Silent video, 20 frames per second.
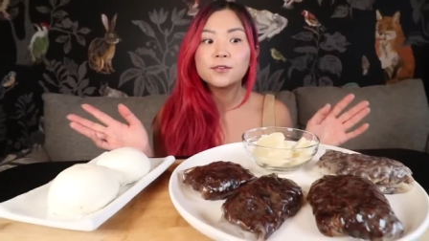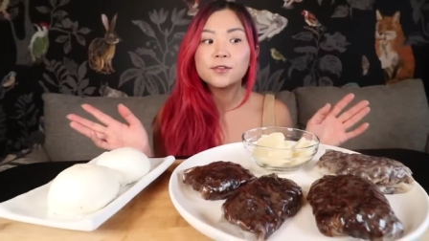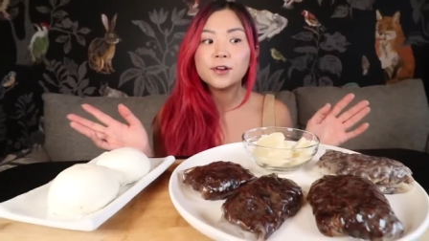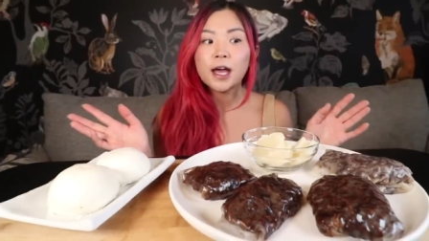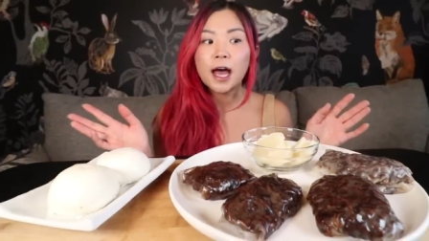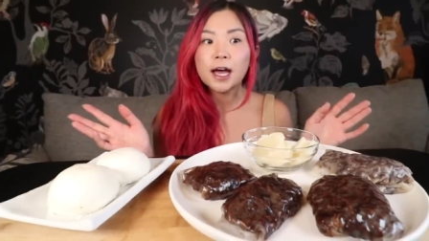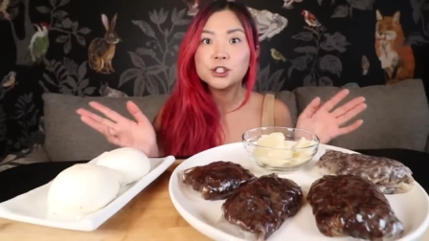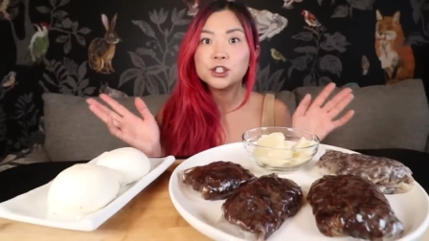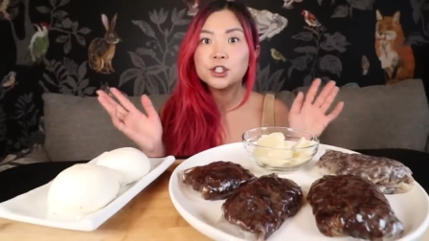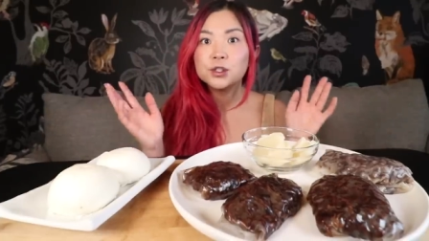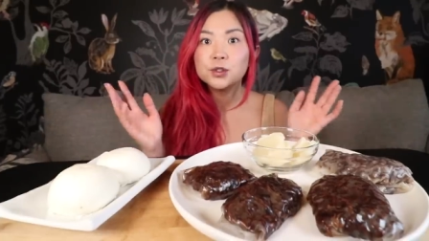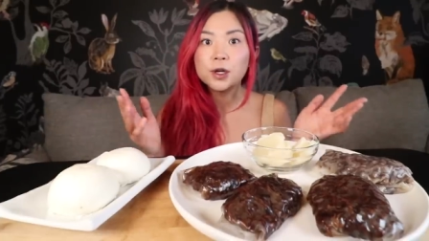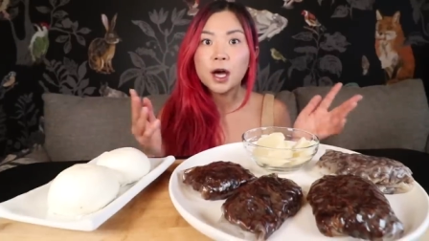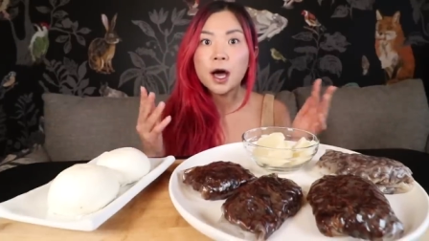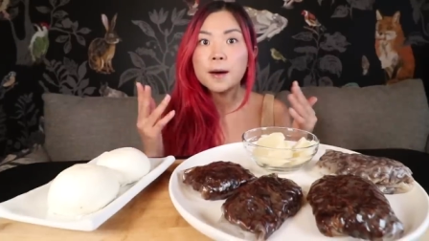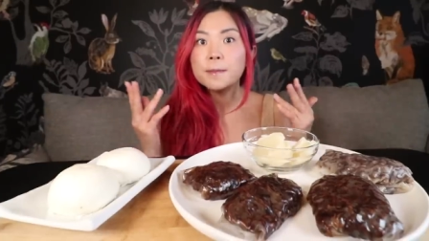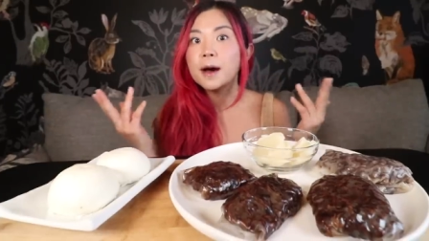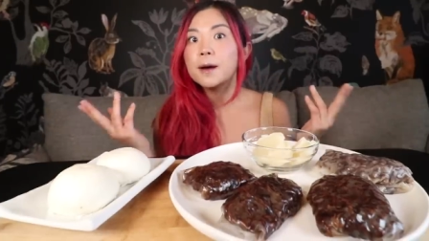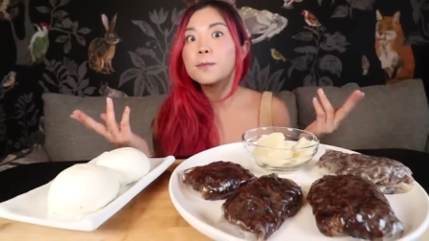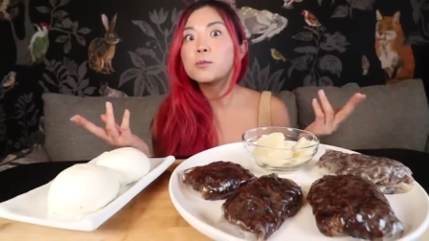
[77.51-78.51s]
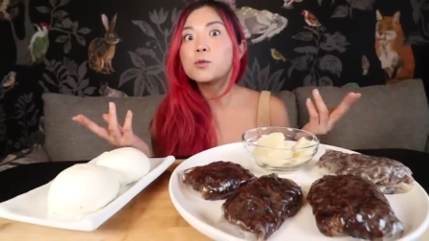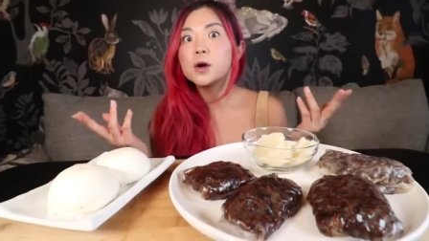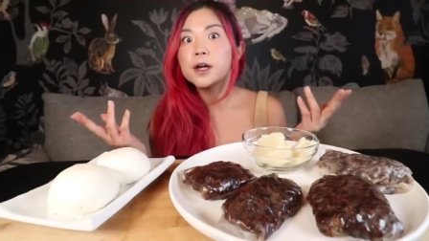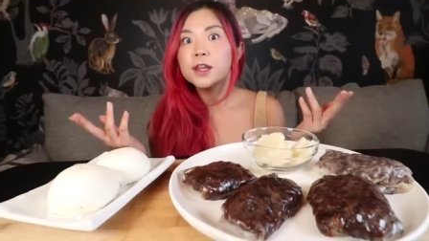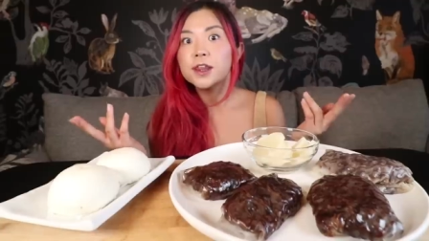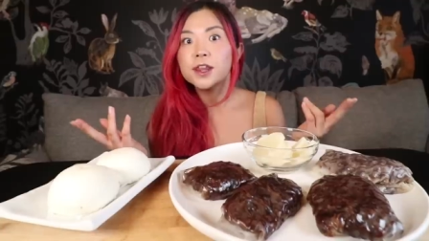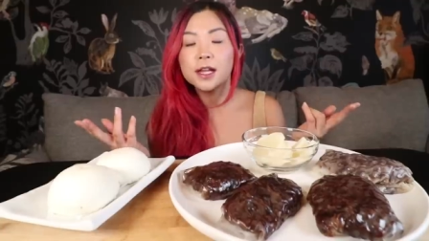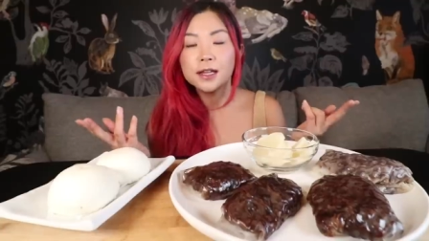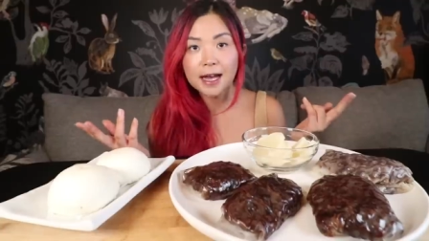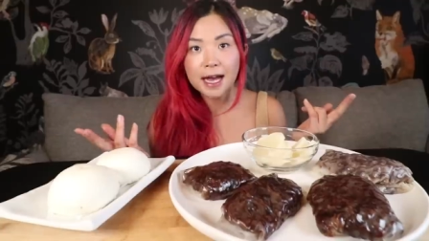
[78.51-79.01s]
had to come up
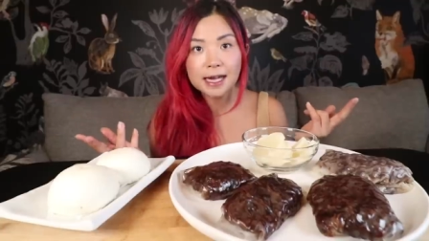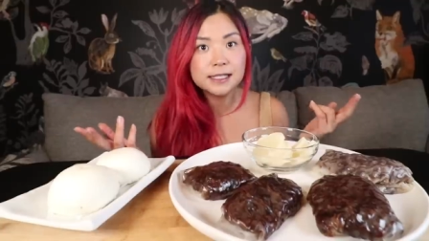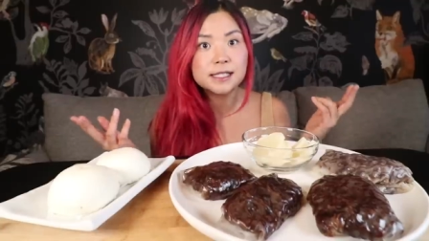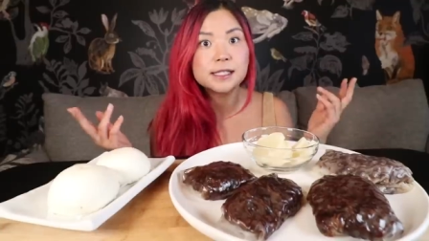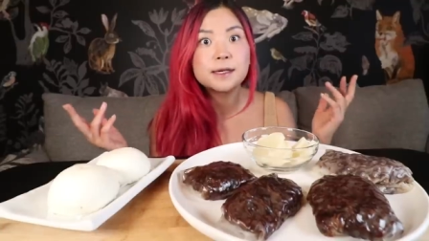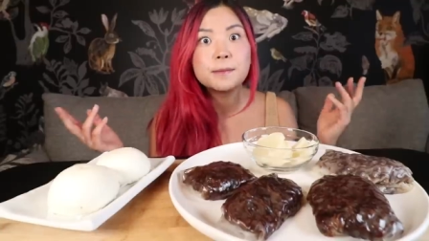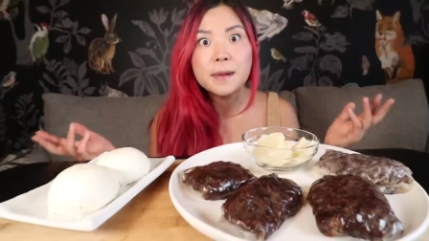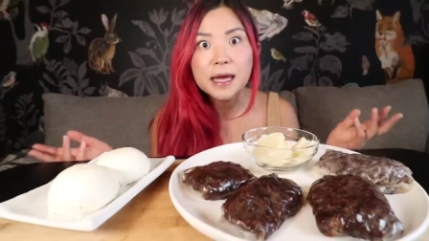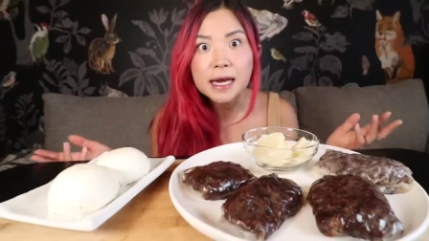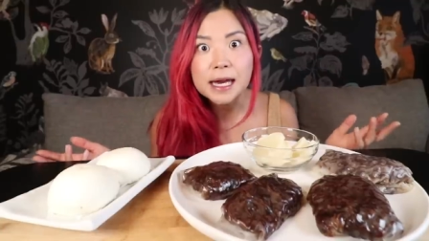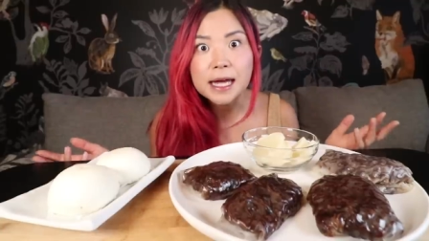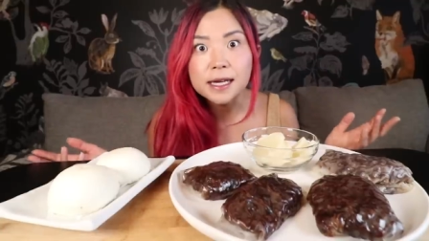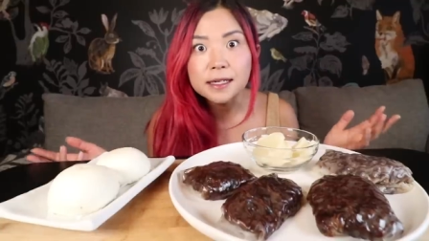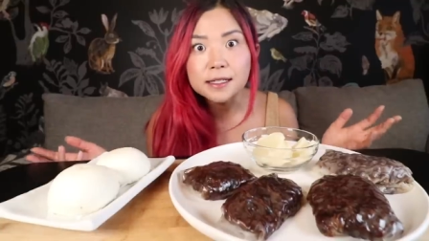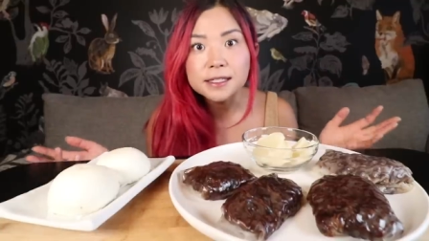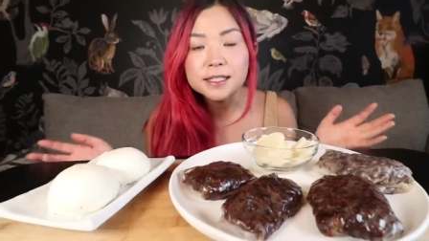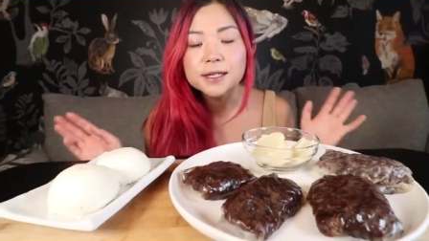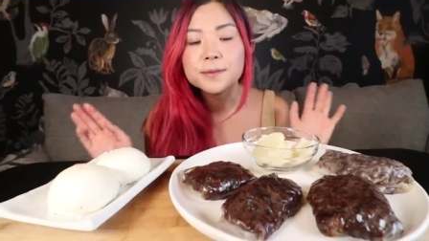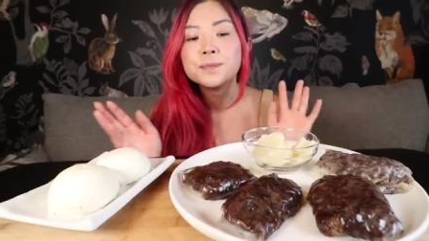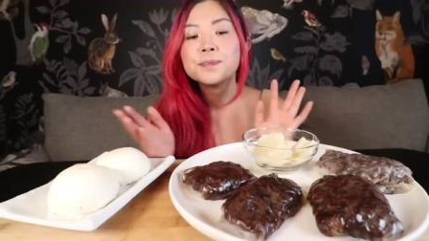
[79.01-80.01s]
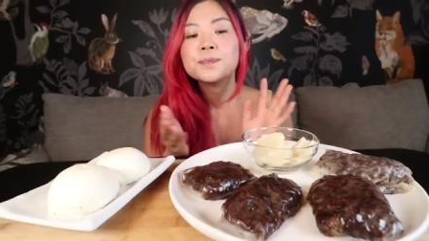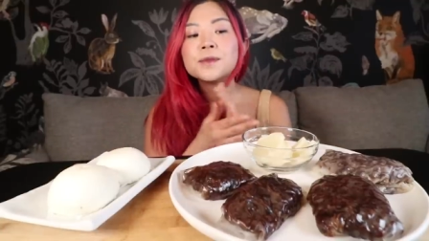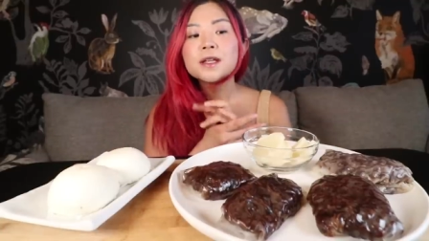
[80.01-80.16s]
with last minute